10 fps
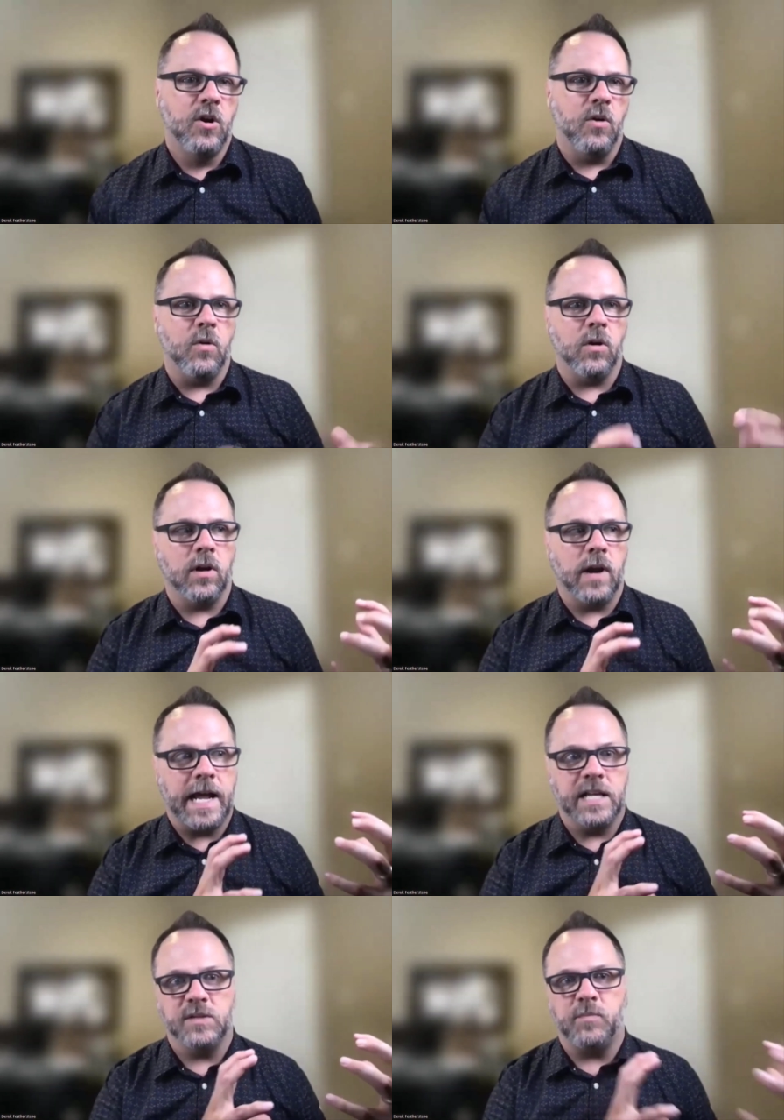or
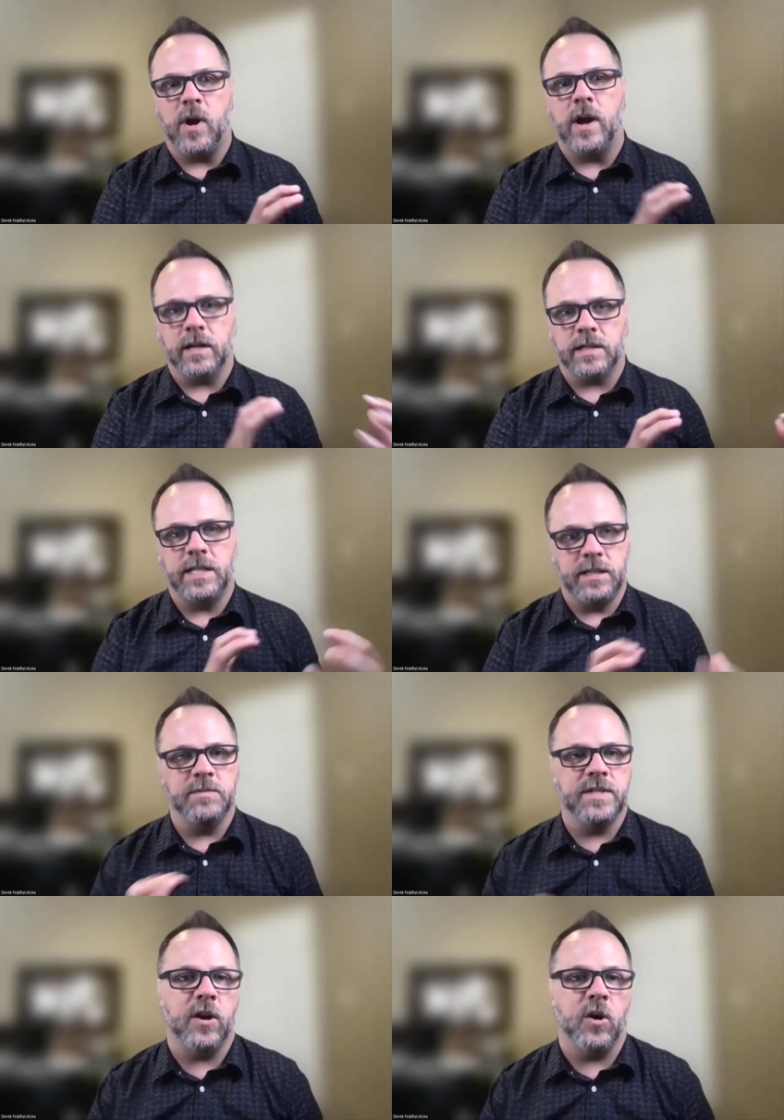as product
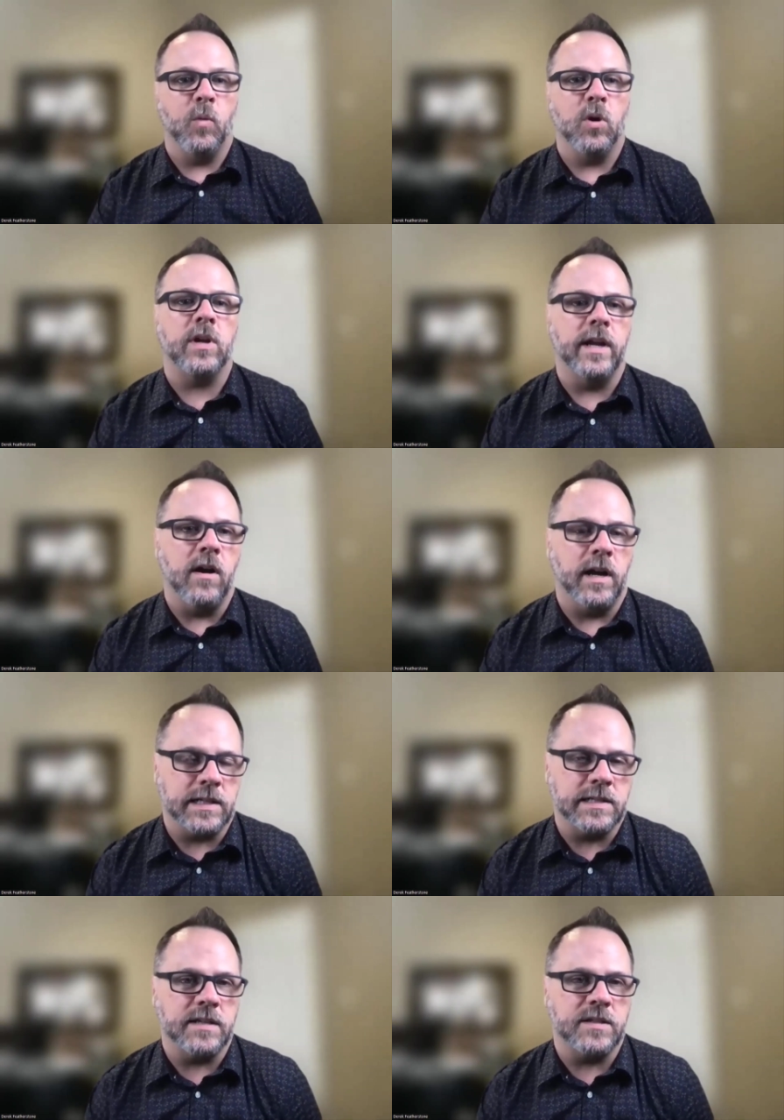teams that are working on
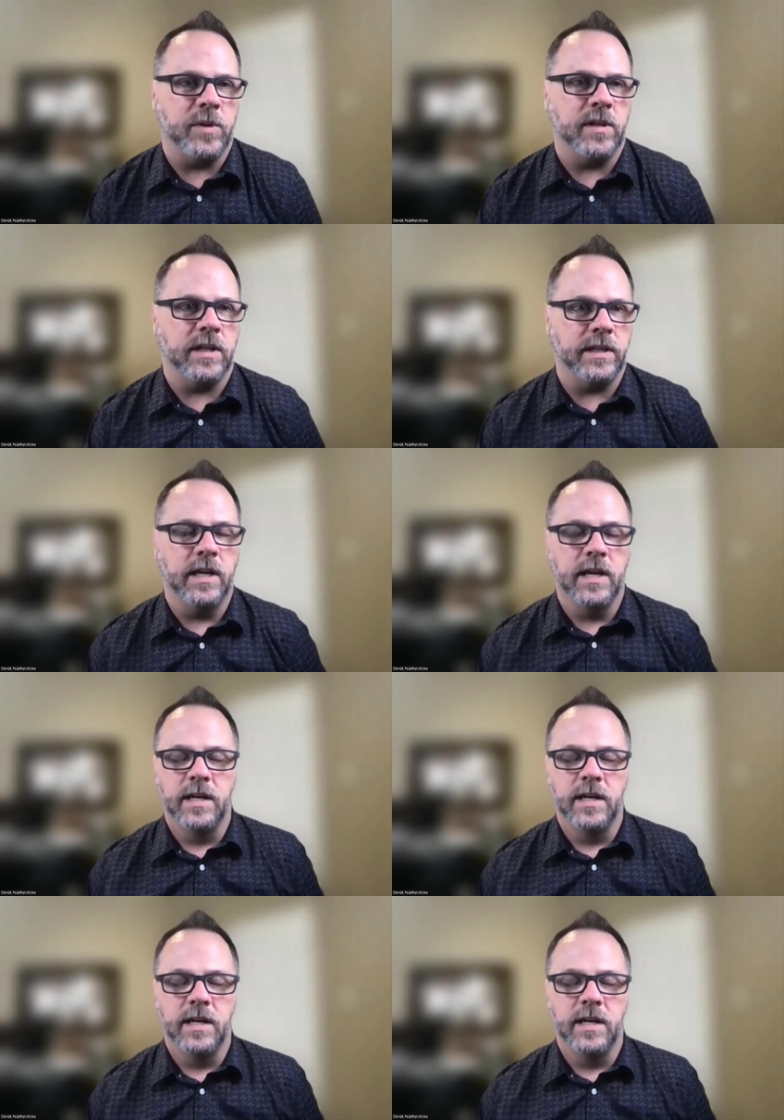accessibility